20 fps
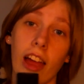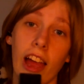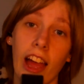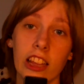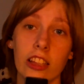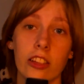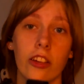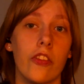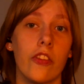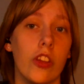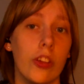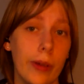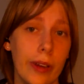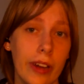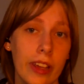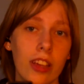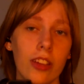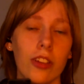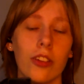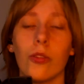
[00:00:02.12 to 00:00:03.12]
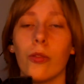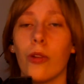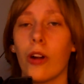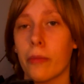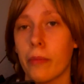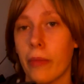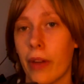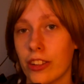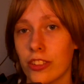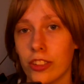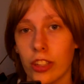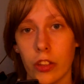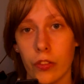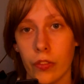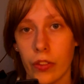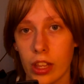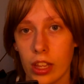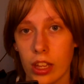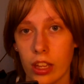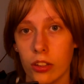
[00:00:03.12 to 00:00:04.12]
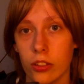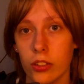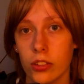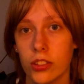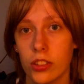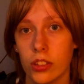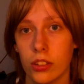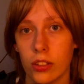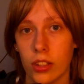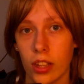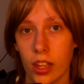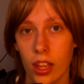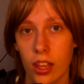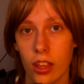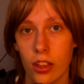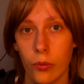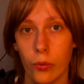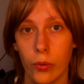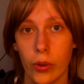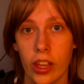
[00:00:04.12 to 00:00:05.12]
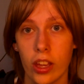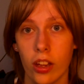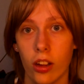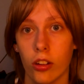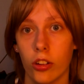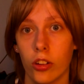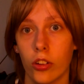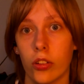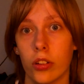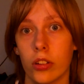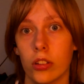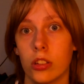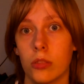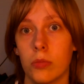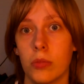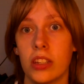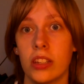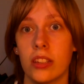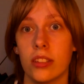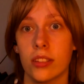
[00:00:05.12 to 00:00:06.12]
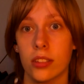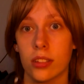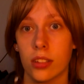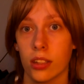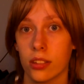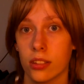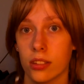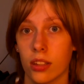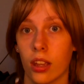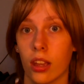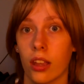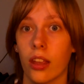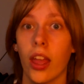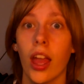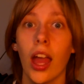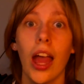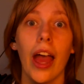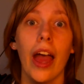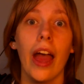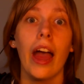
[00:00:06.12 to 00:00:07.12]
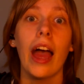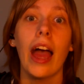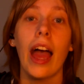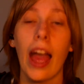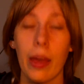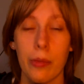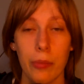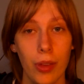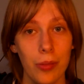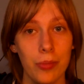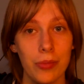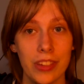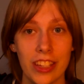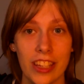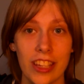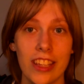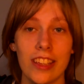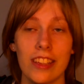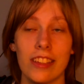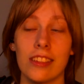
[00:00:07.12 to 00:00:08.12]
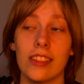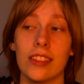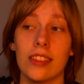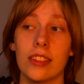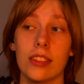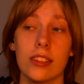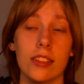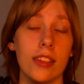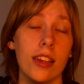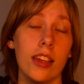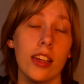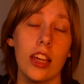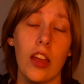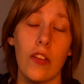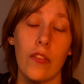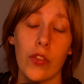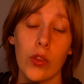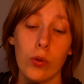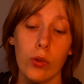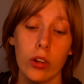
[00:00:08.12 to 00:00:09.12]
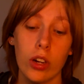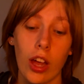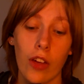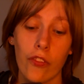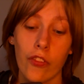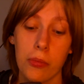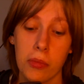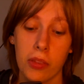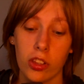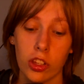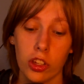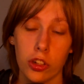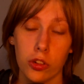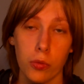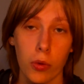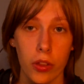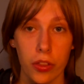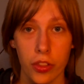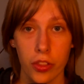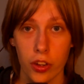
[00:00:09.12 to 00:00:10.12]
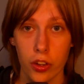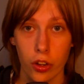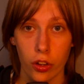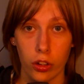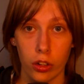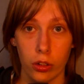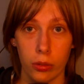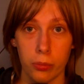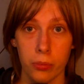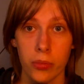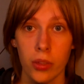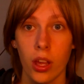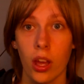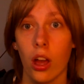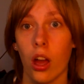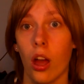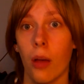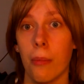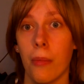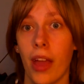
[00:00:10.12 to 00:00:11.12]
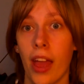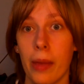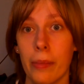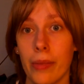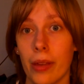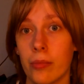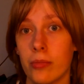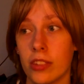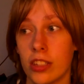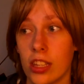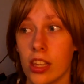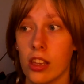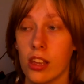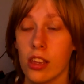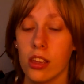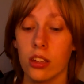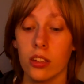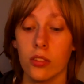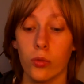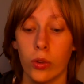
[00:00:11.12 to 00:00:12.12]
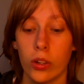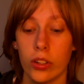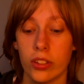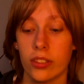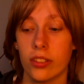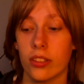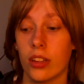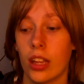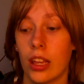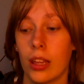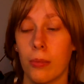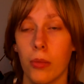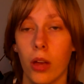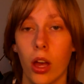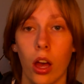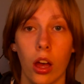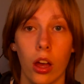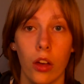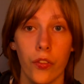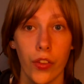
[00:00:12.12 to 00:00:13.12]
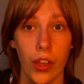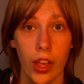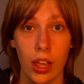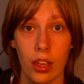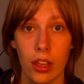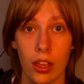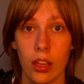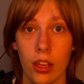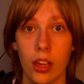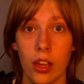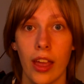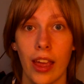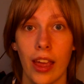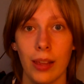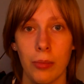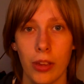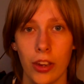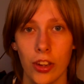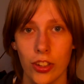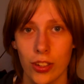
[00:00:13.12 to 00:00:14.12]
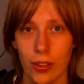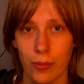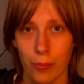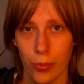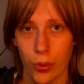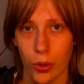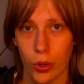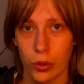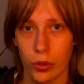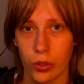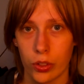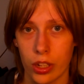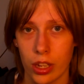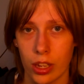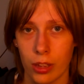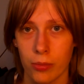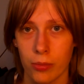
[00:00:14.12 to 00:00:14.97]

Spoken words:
everybody, welcome back to another video. Today we are going to be discussing MMDs. If you are not familiar with the term, MMD was the name of a animation program